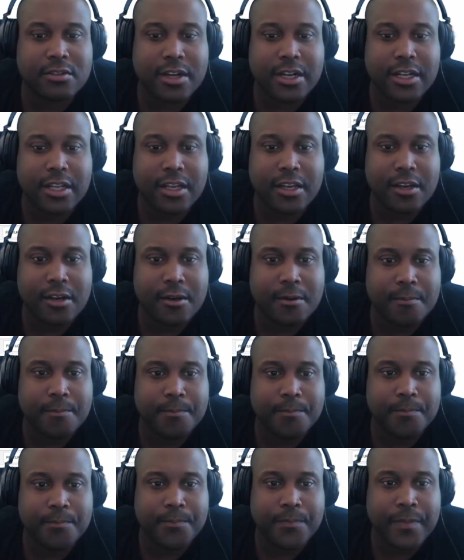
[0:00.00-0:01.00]
right here.
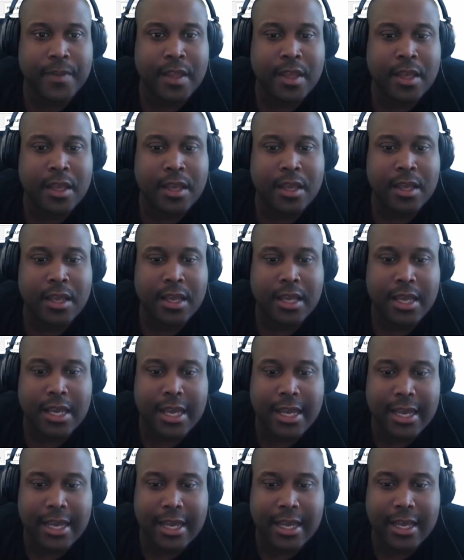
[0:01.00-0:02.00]

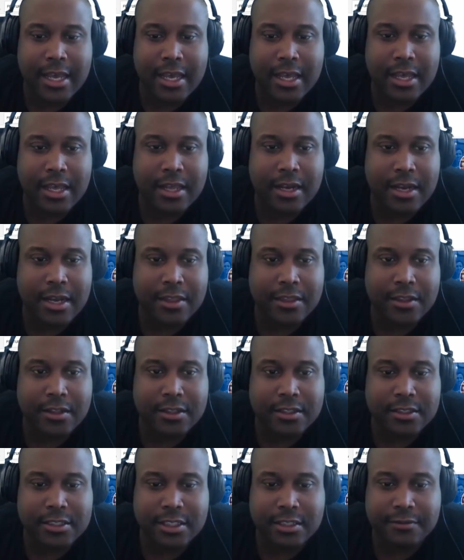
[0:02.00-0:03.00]
And I
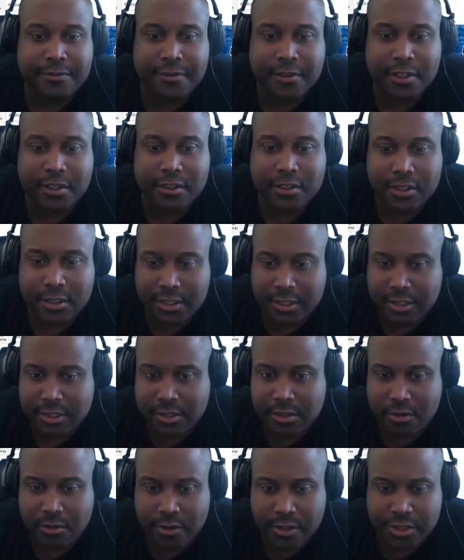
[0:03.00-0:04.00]
think the default
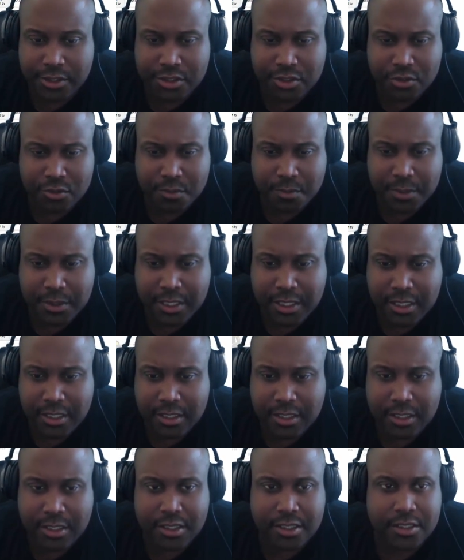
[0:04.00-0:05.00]
is going to
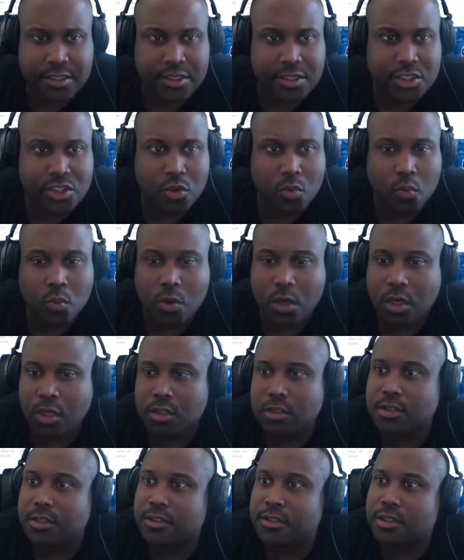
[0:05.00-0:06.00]
be
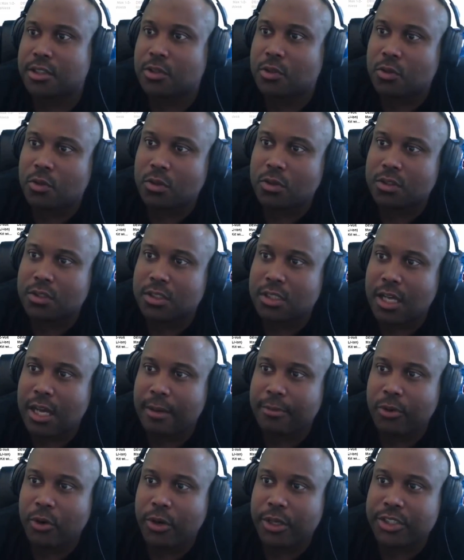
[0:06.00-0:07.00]
DeWalt tools.
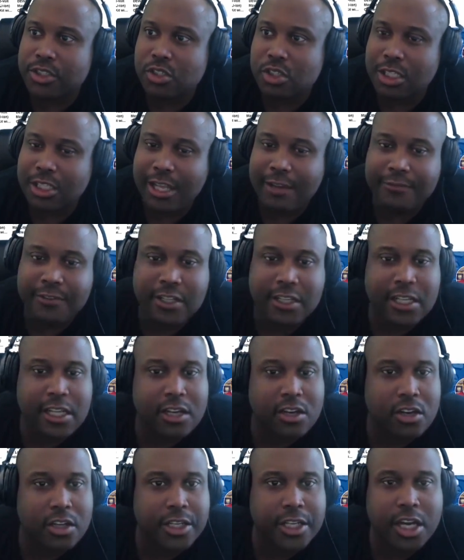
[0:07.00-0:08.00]
I'm going to left
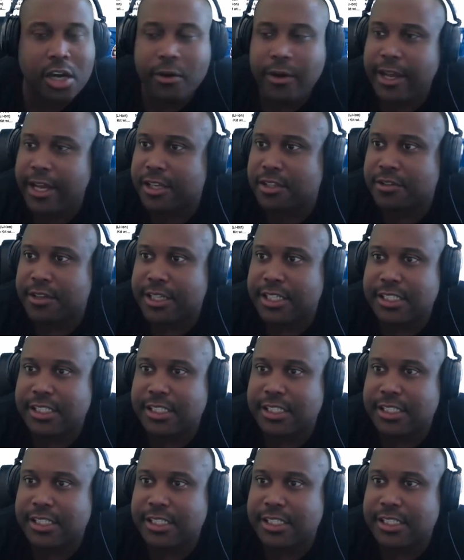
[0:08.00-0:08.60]
click on the OAXRAY